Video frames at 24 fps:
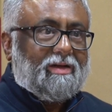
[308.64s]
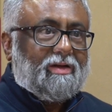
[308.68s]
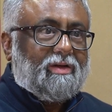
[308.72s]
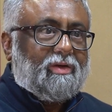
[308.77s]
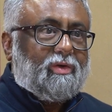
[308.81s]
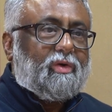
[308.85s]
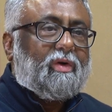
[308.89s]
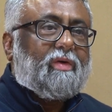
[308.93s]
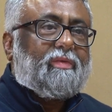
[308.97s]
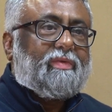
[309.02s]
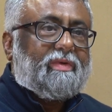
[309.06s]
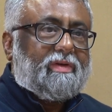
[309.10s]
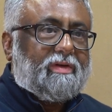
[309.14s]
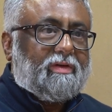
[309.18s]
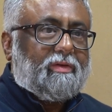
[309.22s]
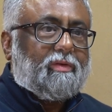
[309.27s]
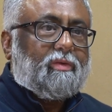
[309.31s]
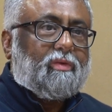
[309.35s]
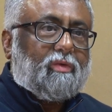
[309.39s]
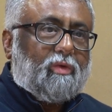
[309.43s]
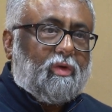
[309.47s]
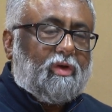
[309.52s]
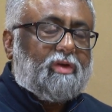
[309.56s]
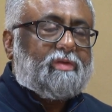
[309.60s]
Two of our
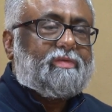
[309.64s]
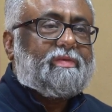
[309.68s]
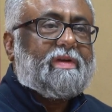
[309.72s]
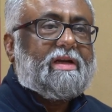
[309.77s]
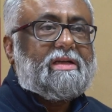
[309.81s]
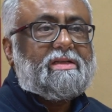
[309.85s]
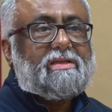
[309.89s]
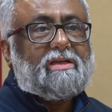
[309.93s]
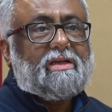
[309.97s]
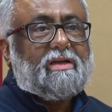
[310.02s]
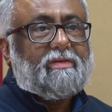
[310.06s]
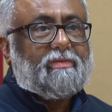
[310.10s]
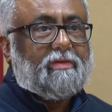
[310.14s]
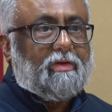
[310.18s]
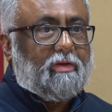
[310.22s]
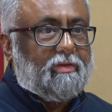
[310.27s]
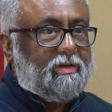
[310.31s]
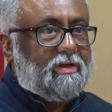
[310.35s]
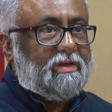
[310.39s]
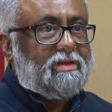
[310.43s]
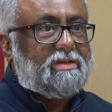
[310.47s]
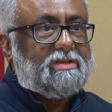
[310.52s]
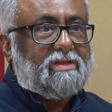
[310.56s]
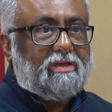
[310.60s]
close friends and the
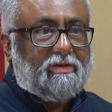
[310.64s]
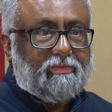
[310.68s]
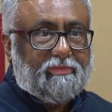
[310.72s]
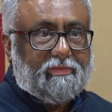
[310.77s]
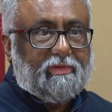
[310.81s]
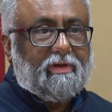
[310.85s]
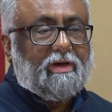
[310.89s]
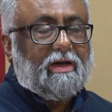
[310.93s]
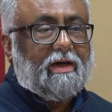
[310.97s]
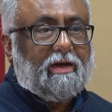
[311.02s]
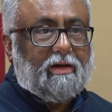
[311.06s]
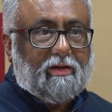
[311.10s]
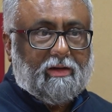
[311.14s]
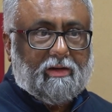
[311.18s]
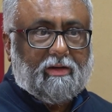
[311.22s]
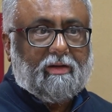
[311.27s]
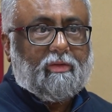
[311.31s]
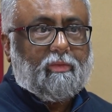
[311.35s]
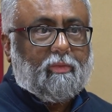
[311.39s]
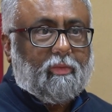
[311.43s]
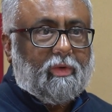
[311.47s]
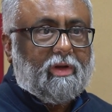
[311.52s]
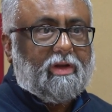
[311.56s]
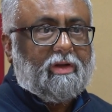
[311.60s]
founders of
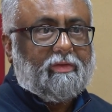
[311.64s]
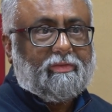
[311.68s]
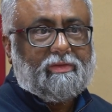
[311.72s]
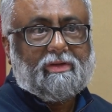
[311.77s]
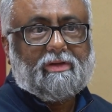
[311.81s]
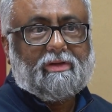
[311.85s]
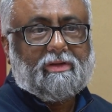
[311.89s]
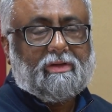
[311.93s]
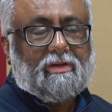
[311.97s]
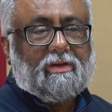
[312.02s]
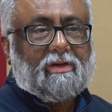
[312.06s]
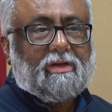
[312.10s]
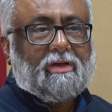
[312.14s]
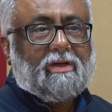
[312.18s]
one of the